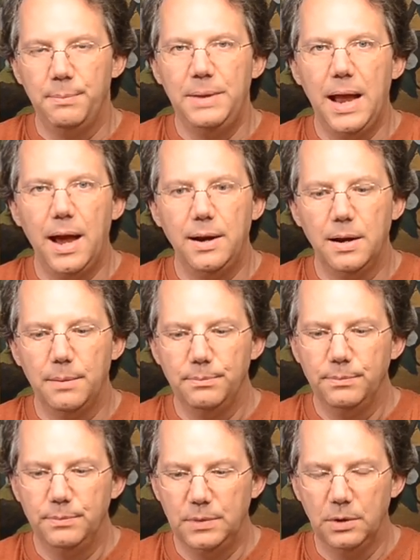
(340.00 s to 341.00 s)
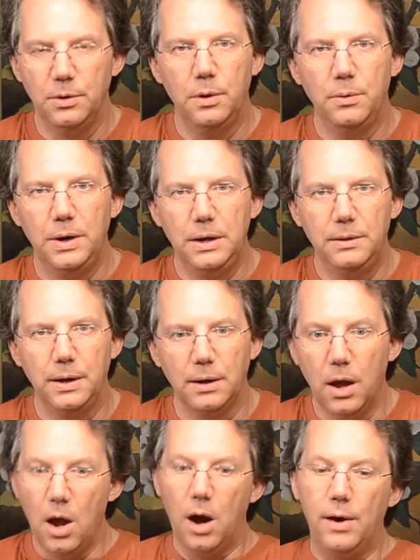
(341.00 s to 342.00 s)
dad and I don't know anything.
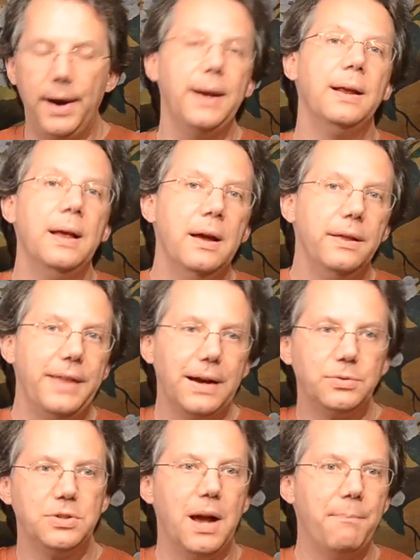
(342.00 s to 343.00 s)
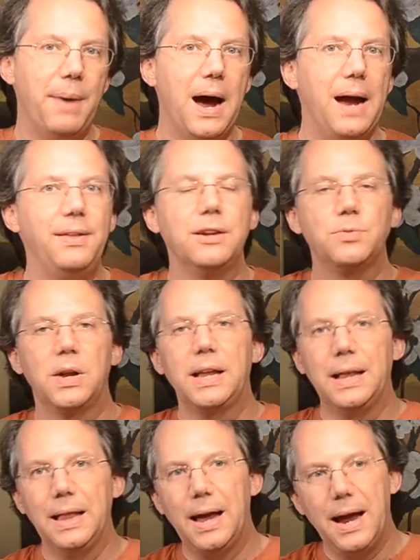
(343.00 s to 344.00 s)
All right, thanks for stopping by, thanks for
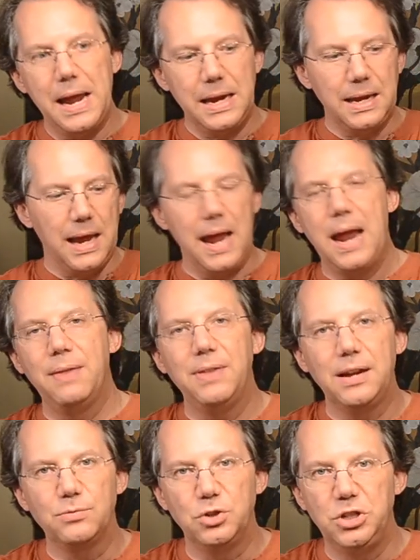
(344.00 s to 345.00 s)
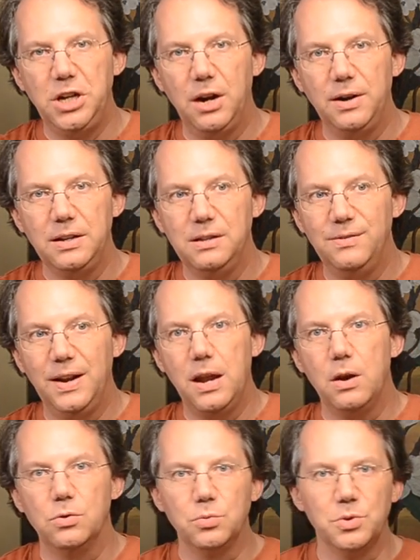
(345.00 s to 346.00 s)
clicking like, and thanks for sharing these
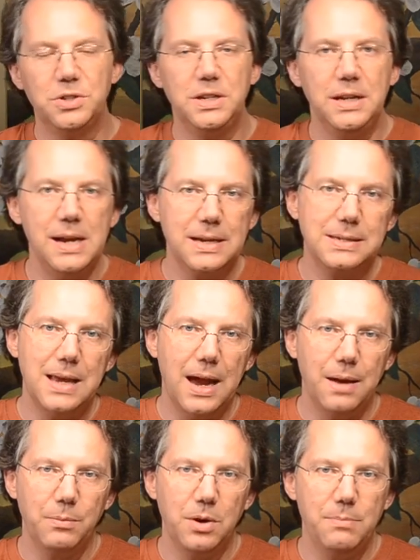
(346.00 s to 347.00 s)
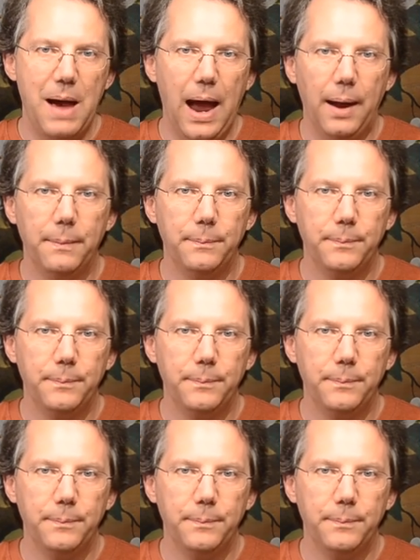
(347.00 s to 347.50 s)
videos. We'll see you next time. Goodbye.